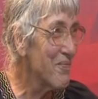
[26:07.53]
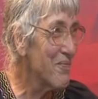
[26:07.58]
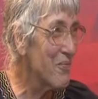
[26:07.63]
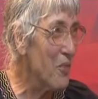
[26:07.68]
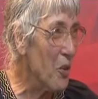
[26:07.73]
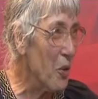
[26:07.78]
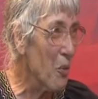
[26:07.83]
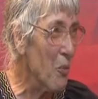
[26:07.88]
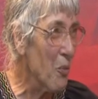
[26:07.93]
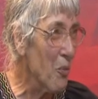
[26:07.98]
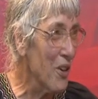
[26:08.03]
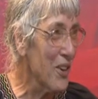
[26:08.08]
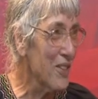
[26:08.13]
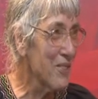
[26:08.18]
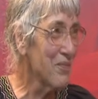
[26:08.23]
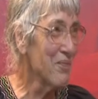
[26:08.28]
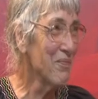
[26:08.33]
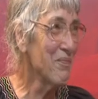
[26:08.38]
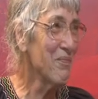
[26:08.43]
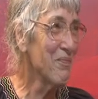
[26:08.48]
Not one
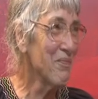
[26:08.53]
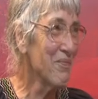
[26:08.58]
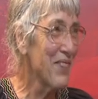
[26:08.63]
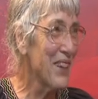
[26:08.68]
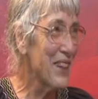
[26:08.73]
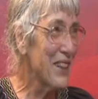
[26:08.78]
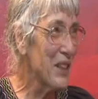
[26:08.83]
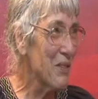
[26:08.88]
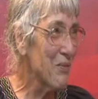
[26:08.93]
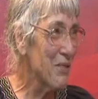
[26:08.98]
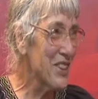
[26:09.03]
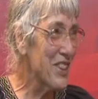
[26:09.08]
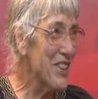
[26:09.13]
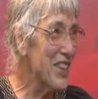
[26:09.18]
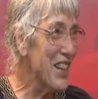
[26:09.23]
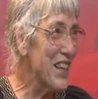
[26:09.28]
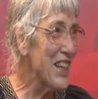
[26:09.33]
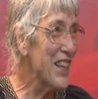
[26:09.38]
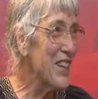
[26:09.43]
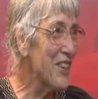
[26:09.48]
and he was
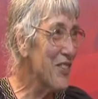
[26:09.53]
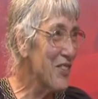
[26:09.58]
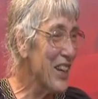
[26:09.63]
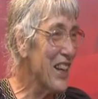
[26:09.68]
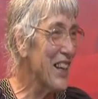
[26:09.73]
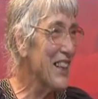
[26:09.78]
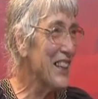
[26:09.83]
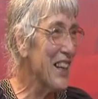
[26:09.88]
the great